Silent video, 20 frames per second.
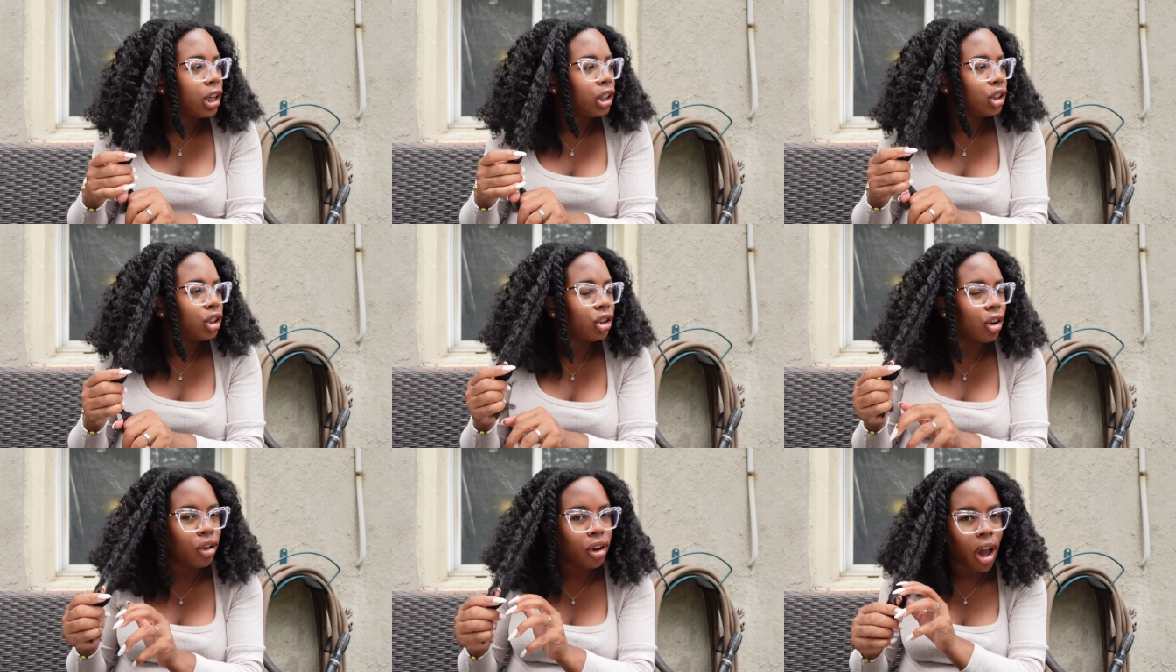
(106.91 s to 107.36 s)

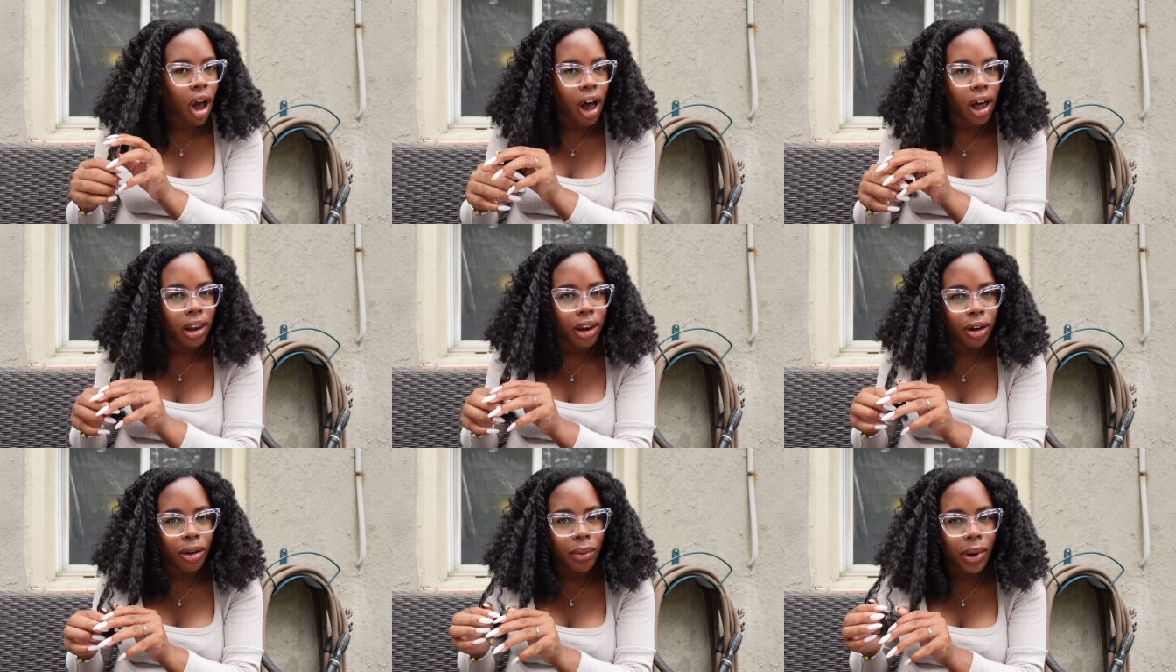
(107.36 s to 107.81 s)
show
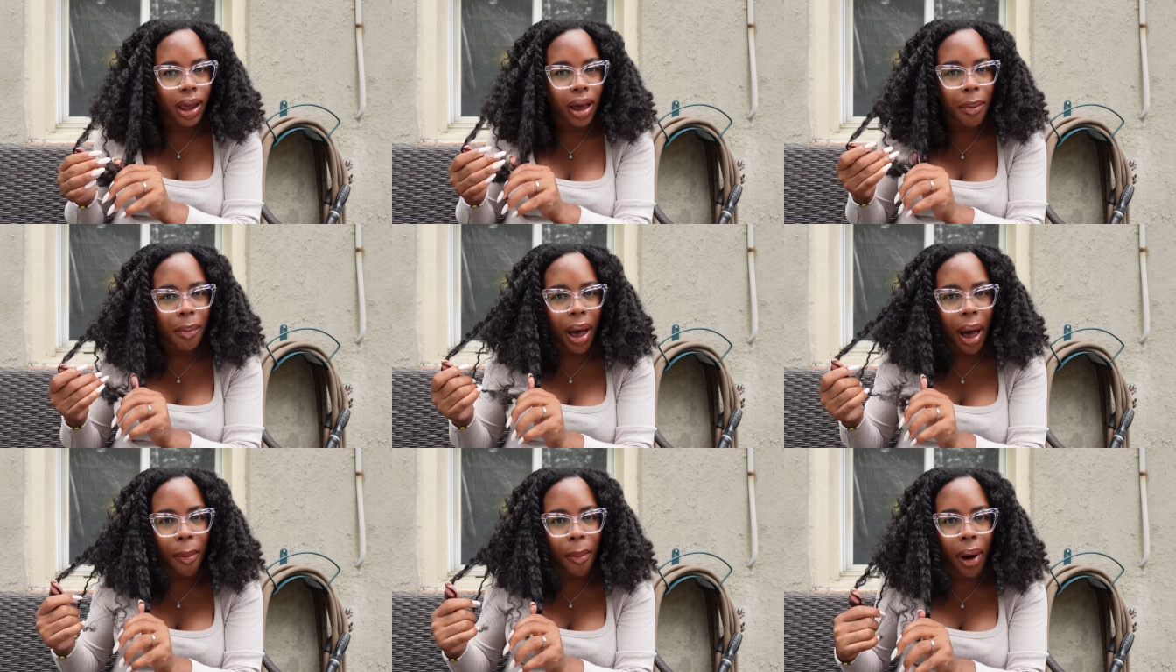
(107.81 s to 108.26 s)
y'all a little bit
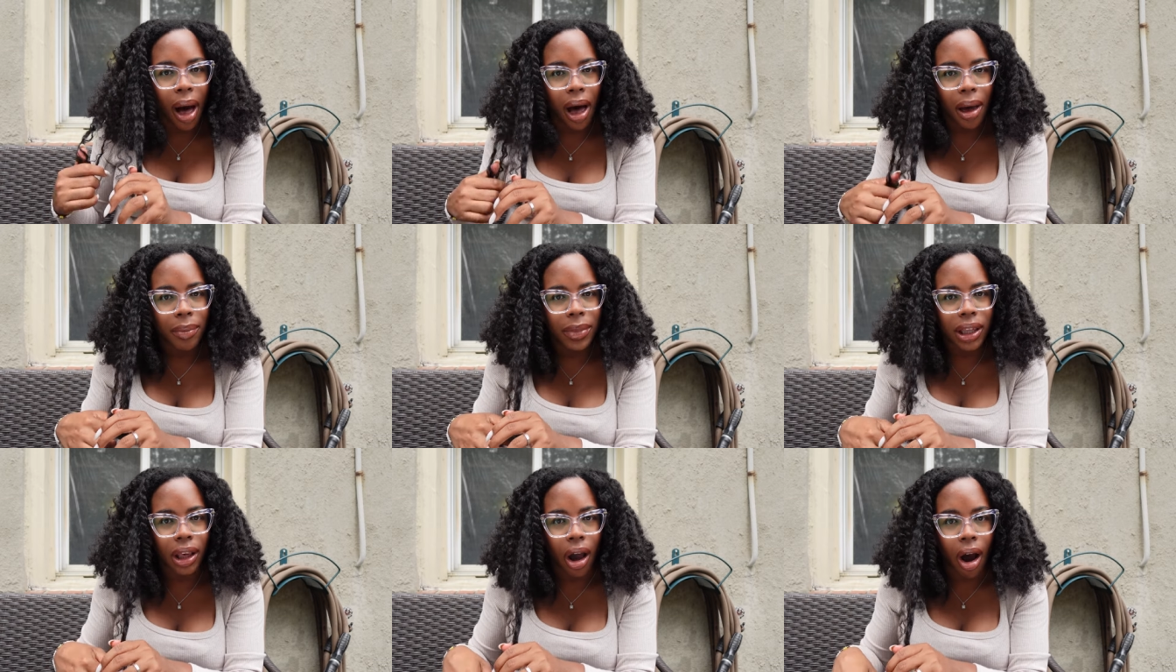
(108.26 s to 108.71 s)
of my
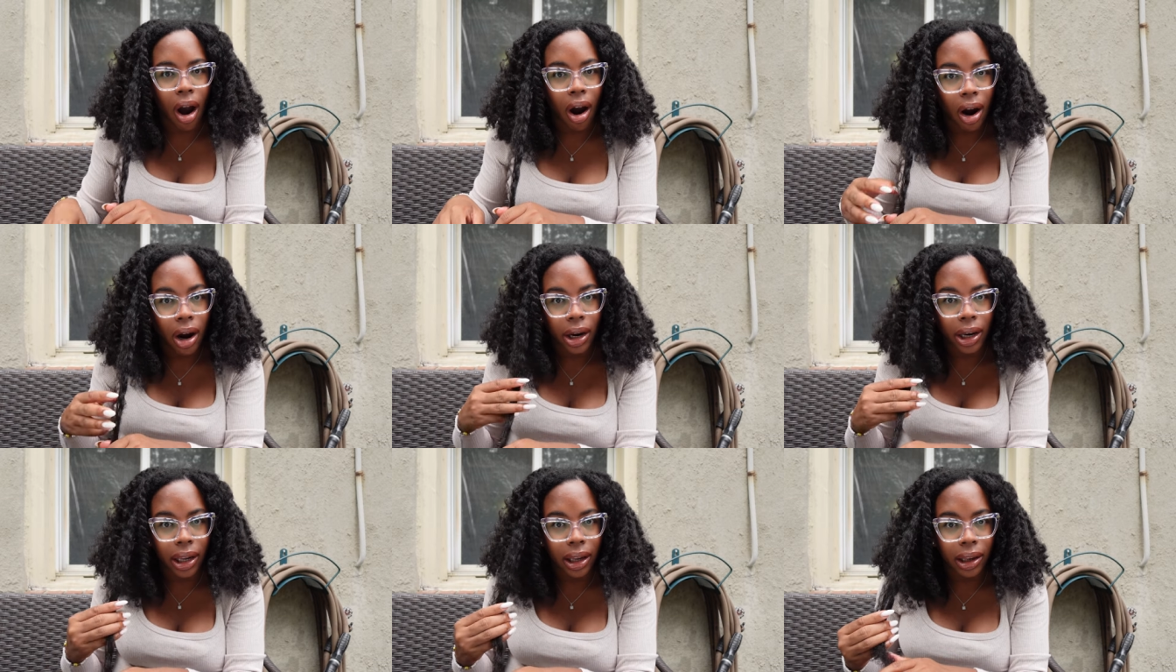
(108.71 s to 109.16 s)
mom's
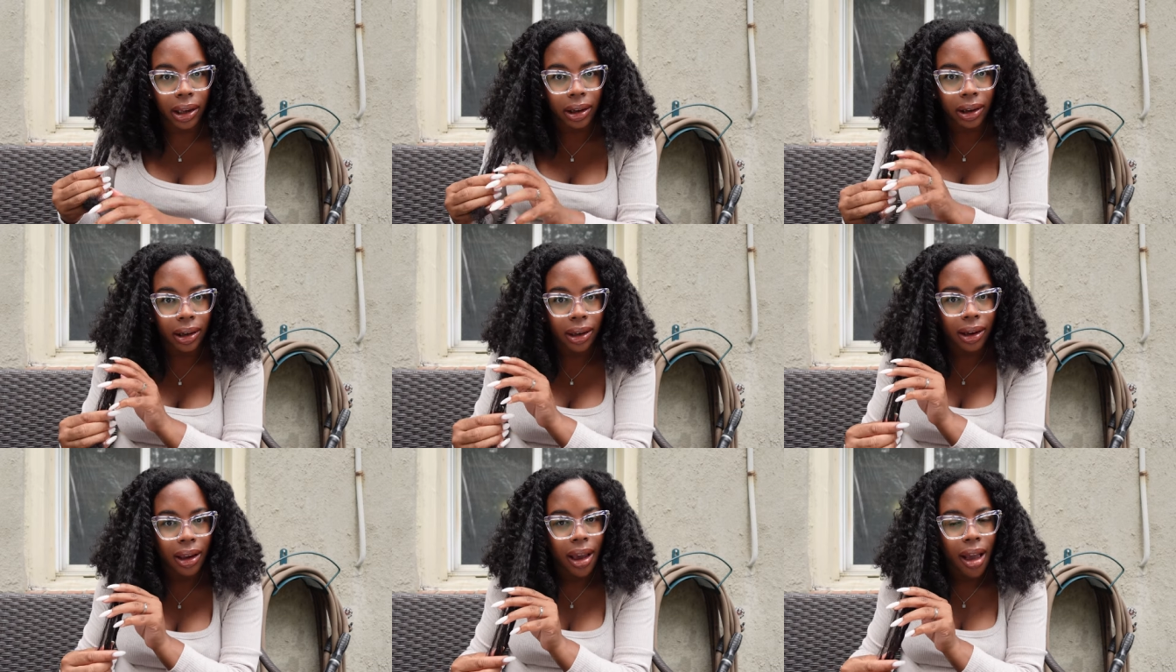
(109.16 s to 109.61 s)

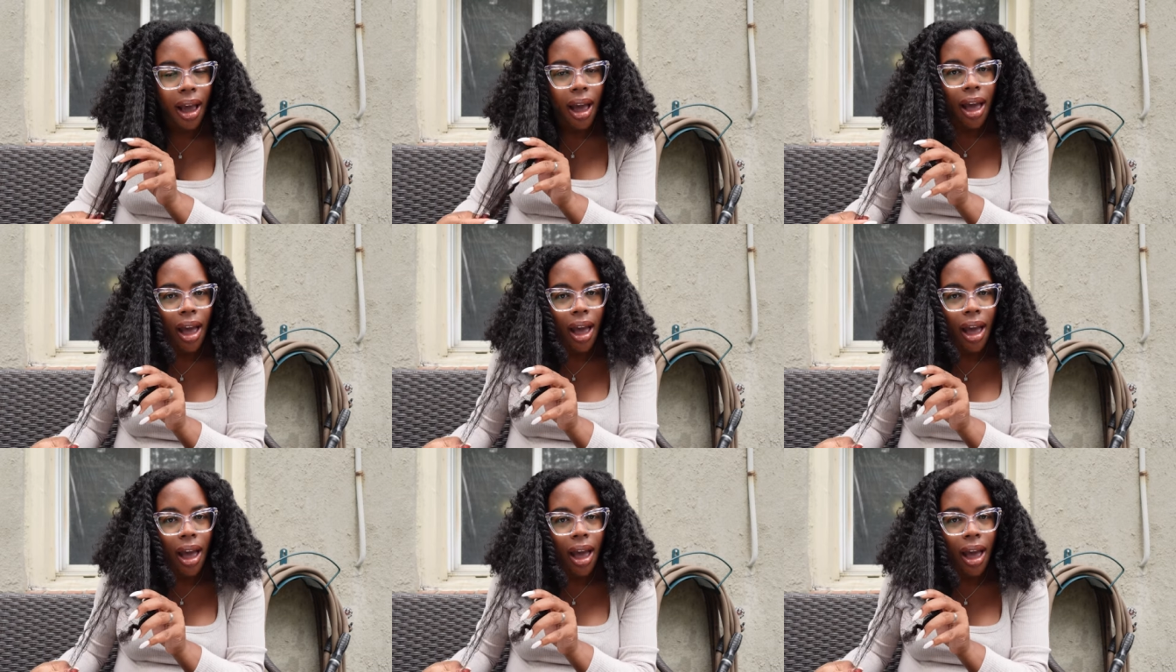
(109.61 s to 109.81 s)
garden,